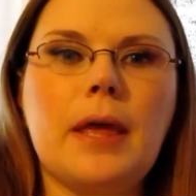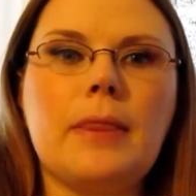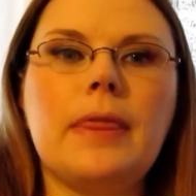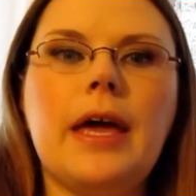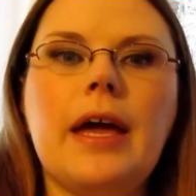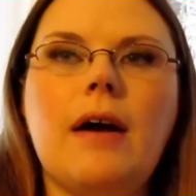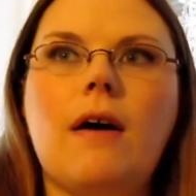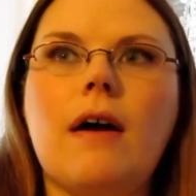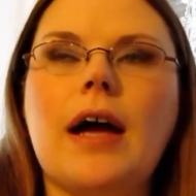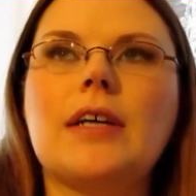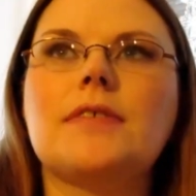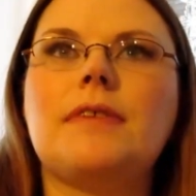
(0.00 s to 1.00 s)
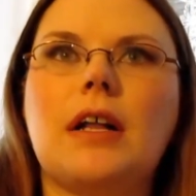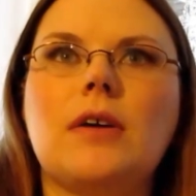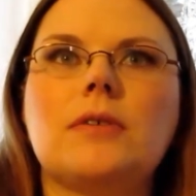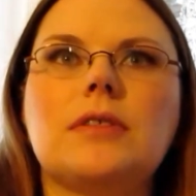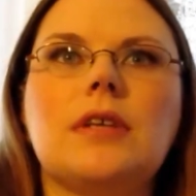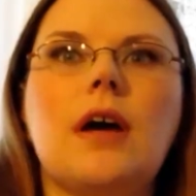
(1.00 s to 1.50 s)
They are as
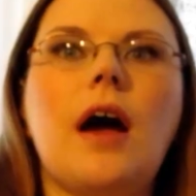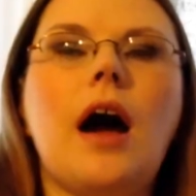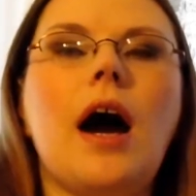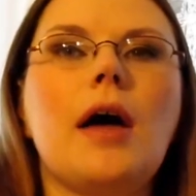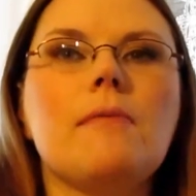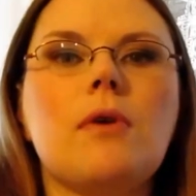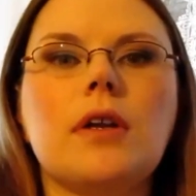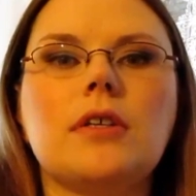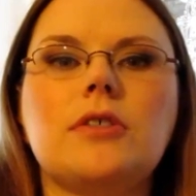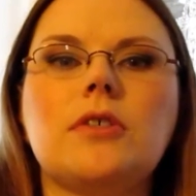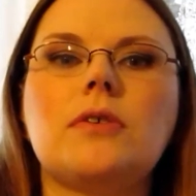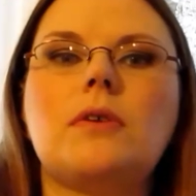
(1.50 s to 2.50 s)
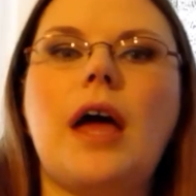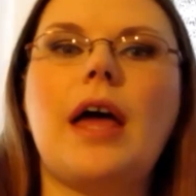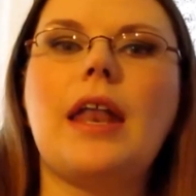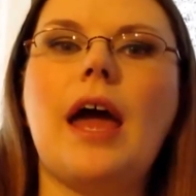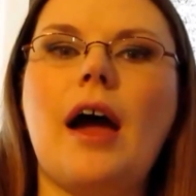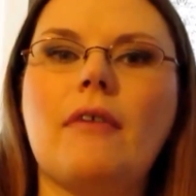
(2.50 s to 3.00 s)
follows. I am going to do
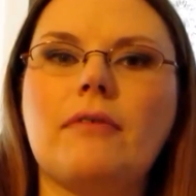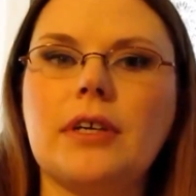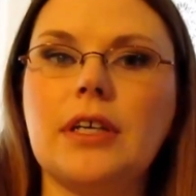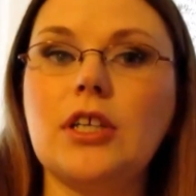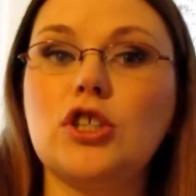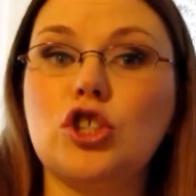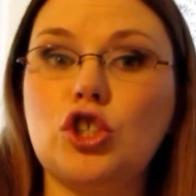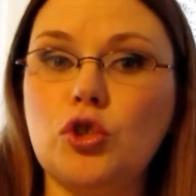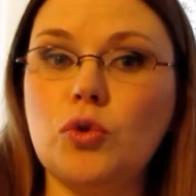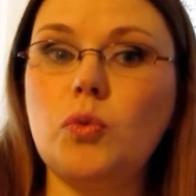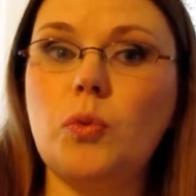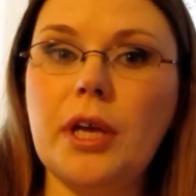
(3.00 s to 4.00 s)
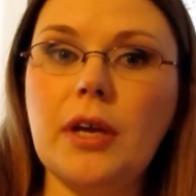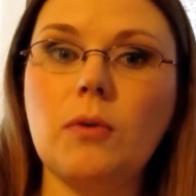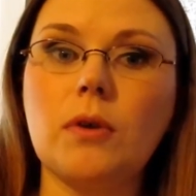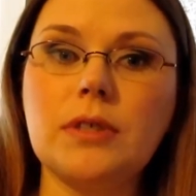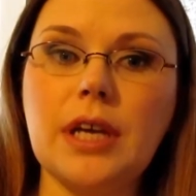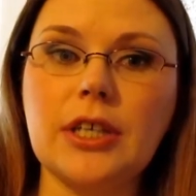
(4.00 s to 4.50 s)
an every 2-week
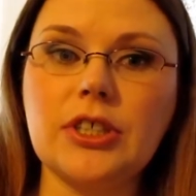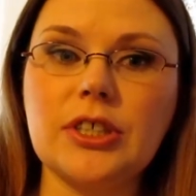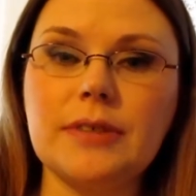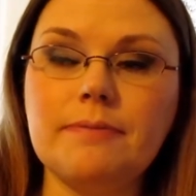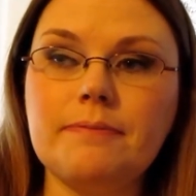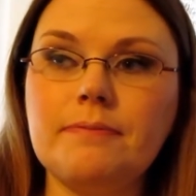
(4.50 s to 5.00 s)
rotation.